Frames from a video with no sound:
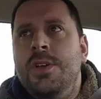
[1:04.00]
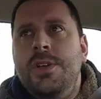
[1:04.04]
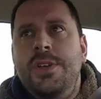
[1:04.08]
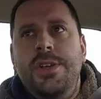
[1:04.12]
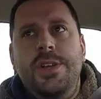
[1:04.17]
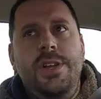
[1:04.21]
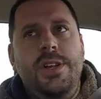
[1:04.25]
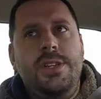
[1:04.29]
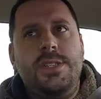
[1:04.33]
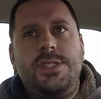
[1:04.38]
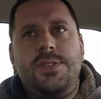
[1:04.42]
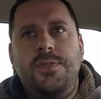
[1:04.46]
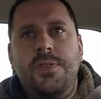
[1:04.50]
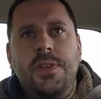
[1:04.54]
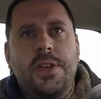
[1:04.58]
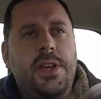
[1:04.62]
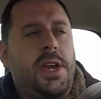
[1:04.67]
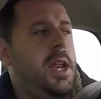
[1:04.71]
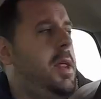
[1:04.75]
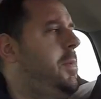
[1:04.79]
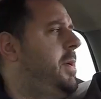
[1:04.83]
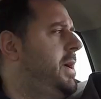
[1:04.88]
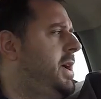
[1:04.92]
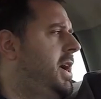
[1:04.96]
you're just really
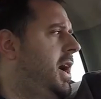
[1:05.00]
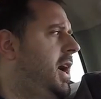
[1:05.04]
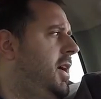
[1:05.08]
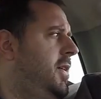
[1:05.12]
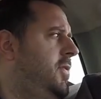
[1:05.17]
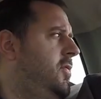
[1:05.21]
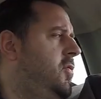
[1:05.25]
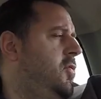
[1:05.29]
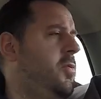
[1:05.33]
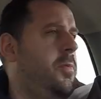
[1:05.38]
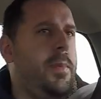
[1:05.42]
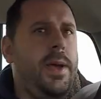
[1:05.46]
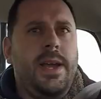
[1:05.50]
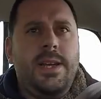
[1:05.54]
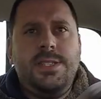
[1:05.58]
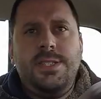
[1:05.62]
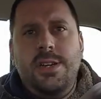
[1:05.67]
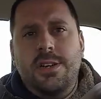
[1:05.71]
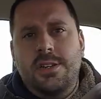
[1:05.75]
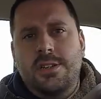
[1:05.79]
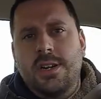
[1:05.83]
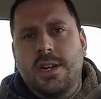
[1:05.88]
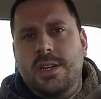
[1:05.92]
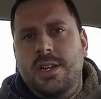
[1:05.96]
going to be careful and make sure
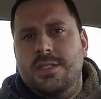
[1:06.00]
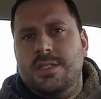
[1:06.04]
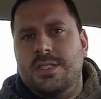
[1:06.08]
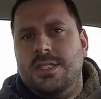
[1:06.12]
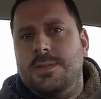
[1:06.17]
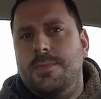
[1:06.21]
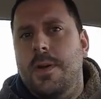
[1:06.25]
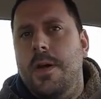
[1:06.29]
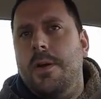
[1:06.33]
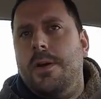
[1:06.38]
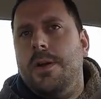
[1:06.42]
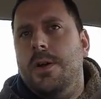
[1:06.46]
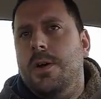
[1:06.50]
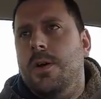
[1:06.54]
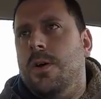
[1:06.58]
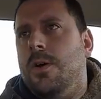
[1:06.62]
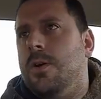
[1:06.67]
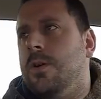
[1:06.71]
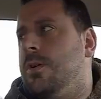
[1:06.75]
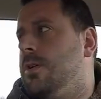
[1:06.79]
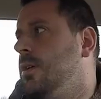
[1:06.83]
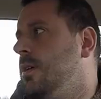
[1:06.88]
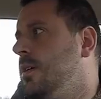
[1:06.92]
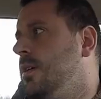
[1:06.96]
your truck doesn't smoke at
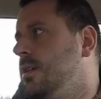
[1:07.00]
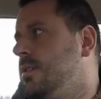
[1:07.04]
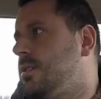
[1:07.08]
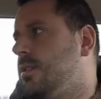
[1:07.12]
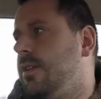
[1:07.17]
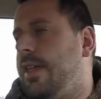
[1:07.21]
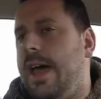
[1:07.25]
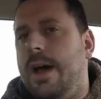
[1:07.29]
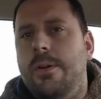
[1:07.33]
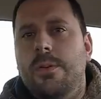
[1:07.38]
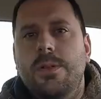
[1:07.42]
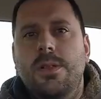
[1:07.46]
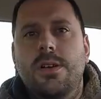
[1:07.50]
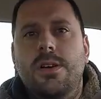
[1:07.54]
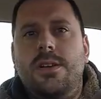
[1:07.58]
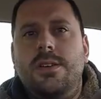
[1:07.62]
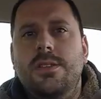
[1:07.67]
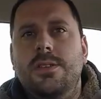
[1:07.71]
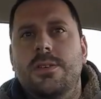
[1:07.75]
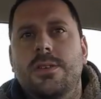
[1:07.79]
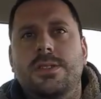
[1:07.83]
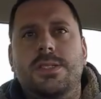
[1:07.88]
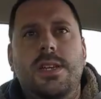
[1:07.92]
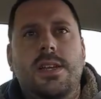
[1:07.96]
all. So that would look a
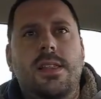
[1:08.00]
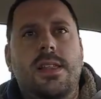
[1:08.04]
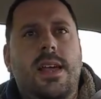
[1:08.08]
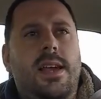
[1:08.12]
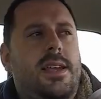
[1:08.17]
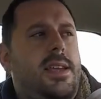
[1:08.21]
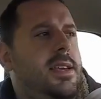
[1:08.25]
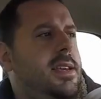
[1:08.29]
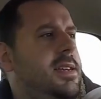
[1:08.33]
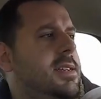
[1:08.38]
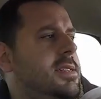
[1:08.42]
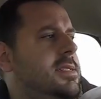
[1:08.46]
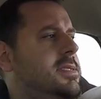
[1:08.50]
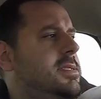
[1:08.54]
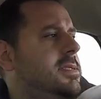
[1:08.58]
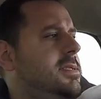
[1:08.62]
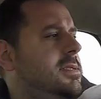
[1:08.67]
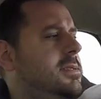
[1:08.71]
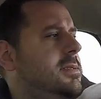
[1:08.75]
little something like this.